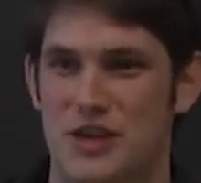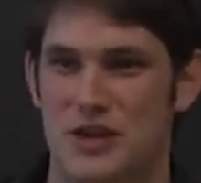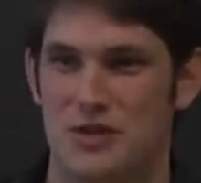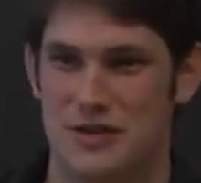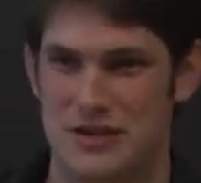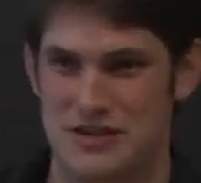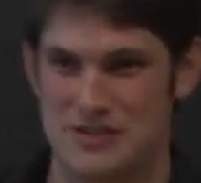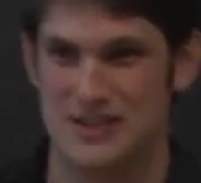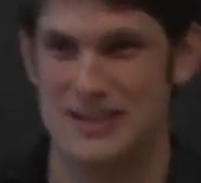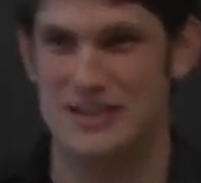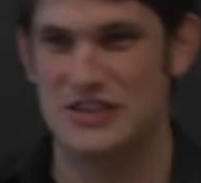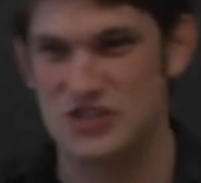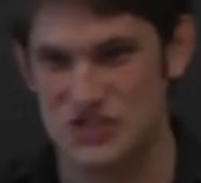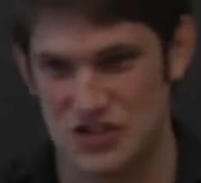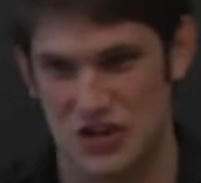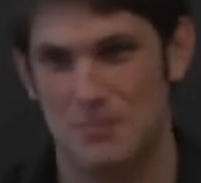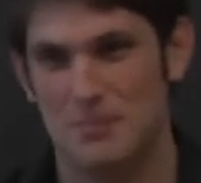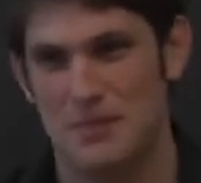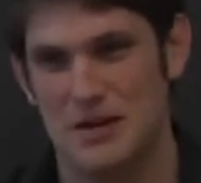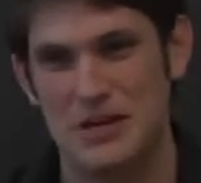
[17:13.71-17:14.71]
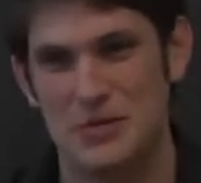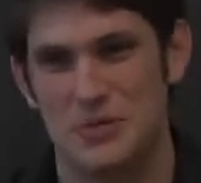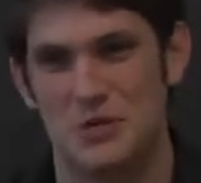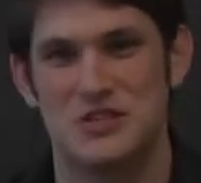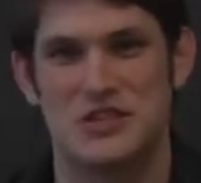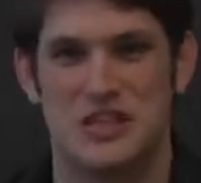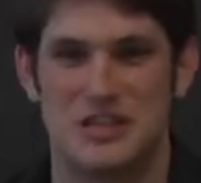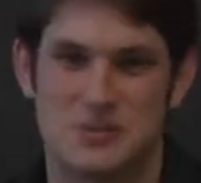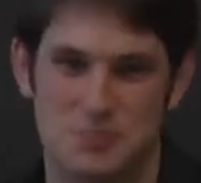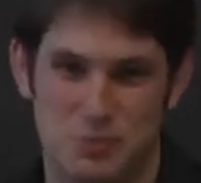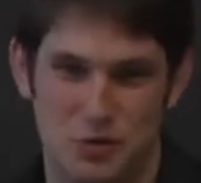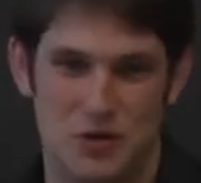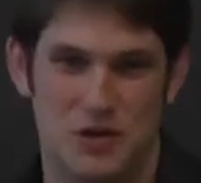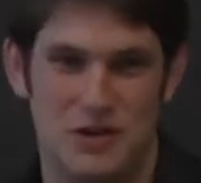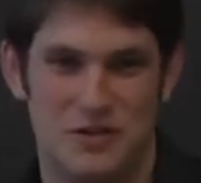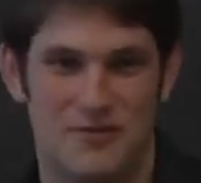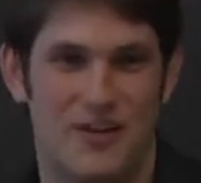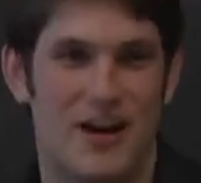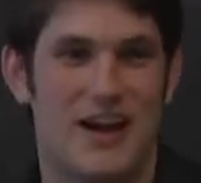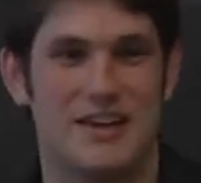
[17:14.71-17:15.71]
there is, like, somebody was
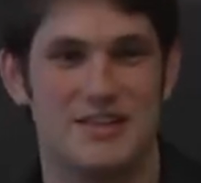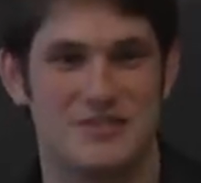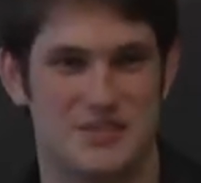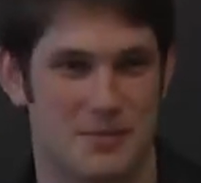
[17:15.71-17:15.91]
exploited via